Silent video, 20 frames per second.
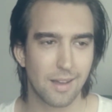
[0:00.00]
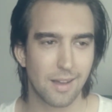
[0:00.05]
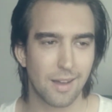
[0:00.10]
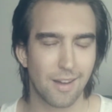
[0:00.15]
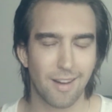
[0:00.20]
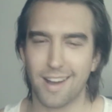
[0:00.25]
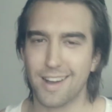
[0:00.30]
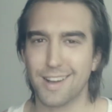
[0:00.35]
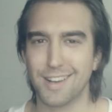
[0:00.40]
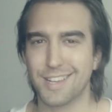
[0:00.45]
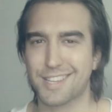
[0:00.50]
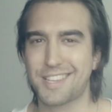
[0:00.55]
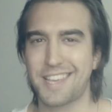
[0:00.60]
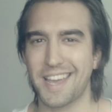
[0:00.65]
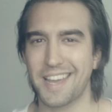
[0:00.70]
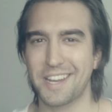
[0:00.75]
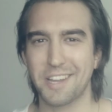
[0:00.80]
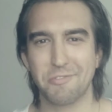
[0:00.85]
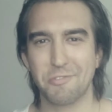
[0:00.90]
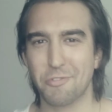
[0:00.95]
like I
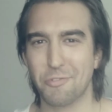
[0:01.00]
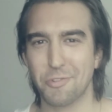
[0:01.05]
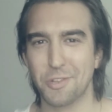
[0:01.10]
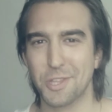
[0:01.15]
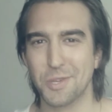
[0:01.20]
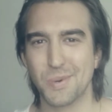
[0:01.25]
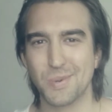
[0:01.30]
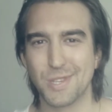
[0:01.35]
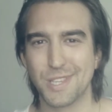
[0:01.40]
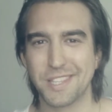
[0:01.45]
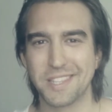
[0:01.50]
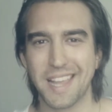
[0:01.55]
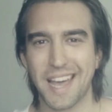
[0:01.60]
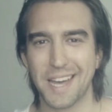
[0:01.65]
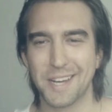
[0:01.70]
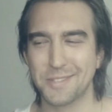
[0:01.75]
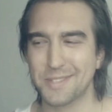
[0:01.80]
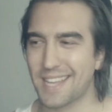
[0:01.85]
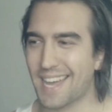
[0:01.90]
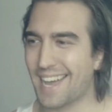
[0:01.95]
said, everything that wasn't
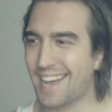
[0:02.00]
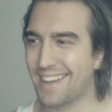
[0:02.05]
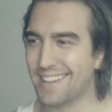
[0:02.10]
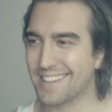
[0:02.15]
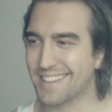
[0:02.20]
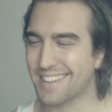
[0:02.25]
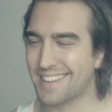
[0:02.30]
nailed down.